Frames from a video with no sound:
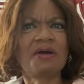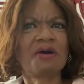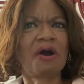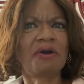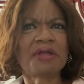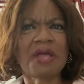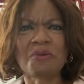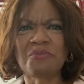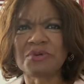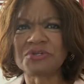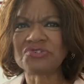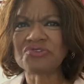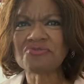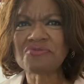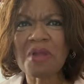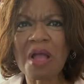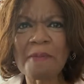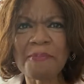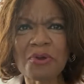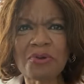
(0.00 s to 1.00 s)
okay? We're
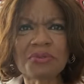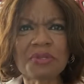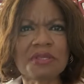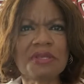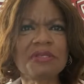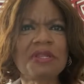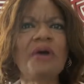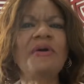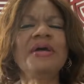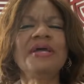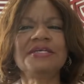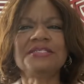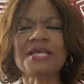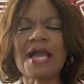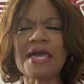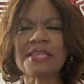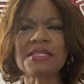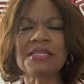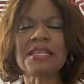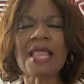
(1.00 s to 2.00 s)
troubled, you know? It's
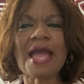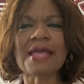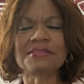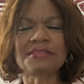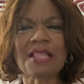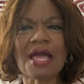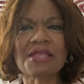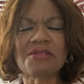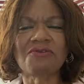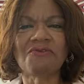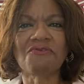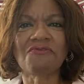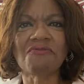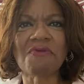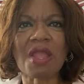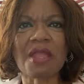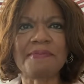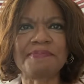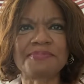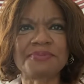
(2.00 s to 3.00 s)
kind of like
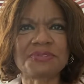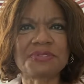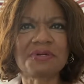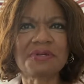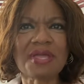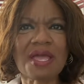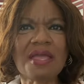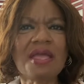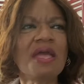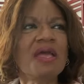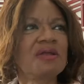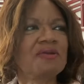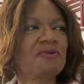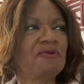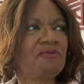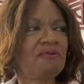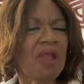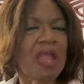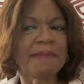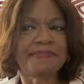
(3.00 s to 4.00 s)
grapes, okay?
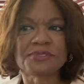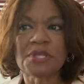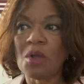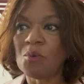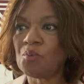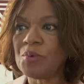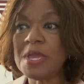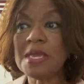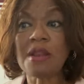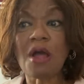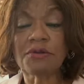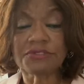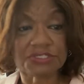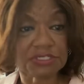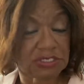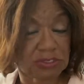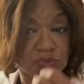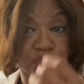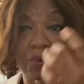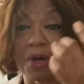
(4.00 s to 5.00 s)
Grapes, we don't
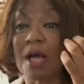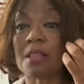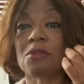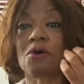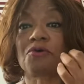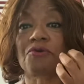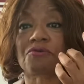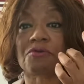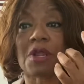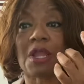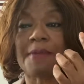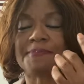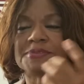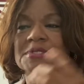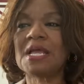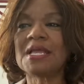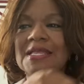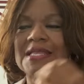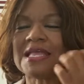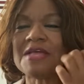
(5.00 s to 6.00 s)
just swallow grapes.
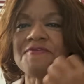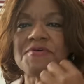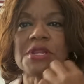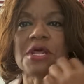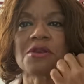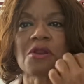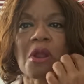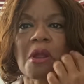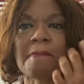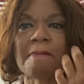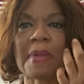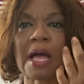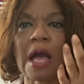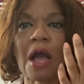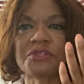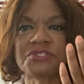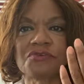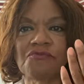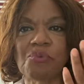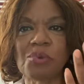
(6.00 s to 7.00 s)
Even in our
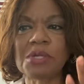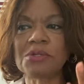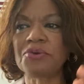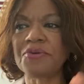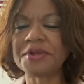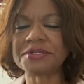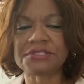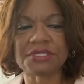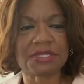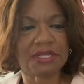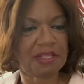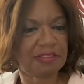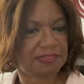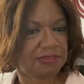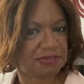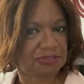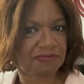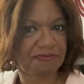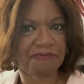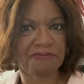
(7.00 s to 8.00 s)
mouths, if we're going to eat
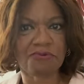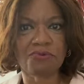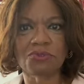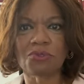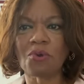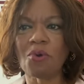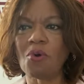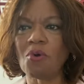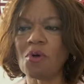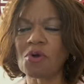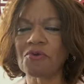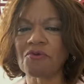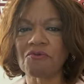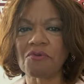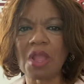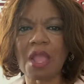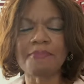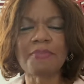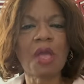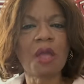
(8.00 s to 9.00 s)
this fruit called
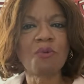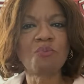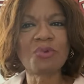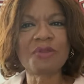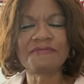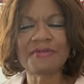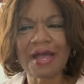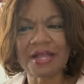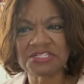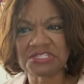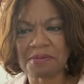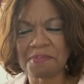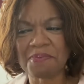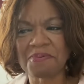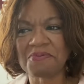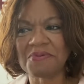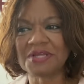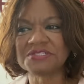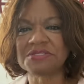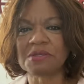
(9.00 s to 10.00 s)
grape, we've got to
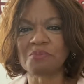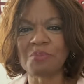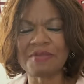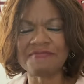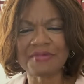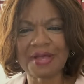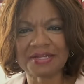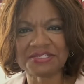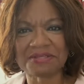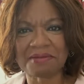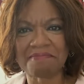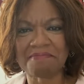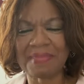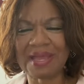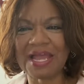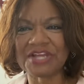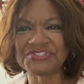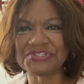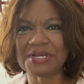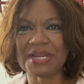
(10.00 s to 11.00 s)
press it, we've got to
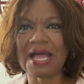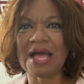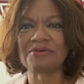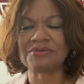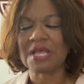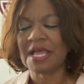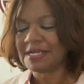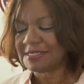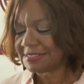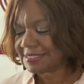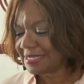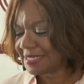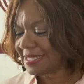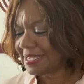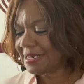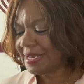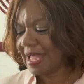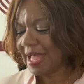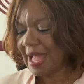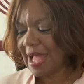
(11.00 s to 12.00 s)
mash it out to
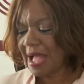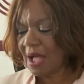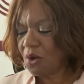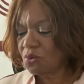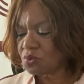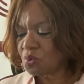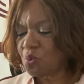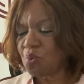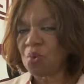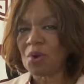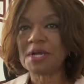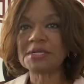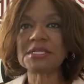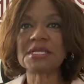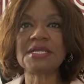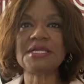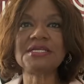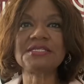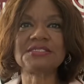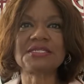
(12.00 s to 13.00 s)
get out what
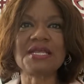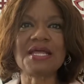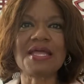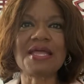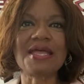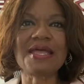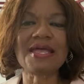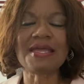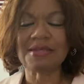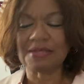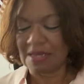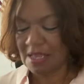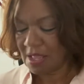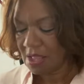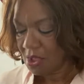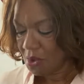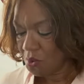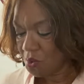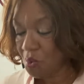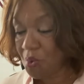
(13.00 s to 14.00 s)
is in
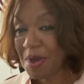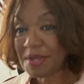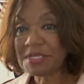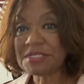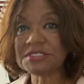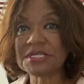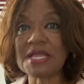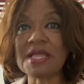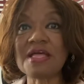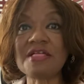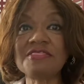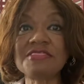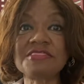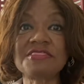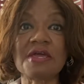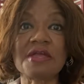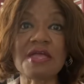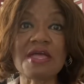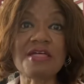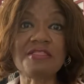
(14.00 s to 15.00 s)

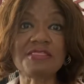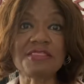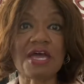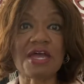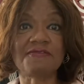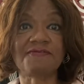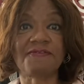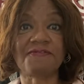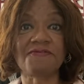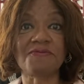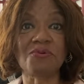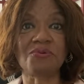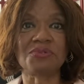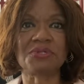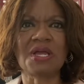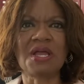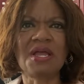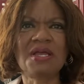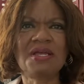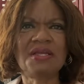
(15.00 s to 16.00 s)
that fruit.
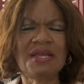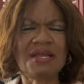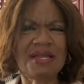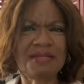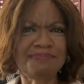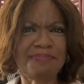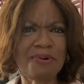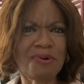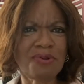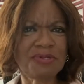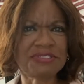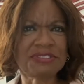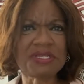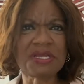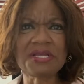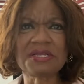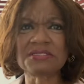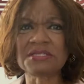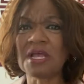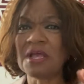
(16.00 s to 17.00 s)
And Paul
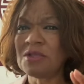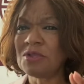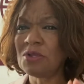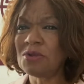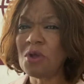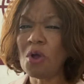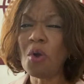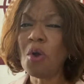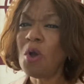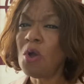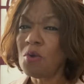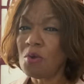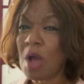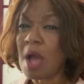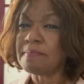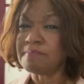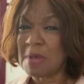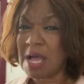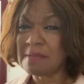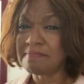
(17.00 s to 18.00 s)
says, you know,
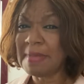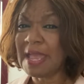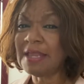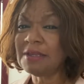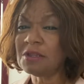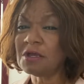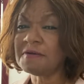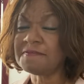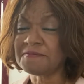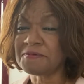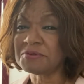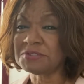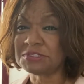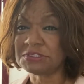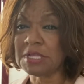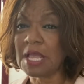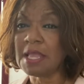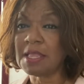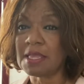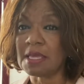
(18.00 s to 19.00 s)
I may look
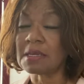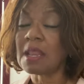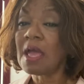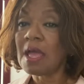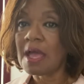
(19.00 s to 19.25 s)
forsaken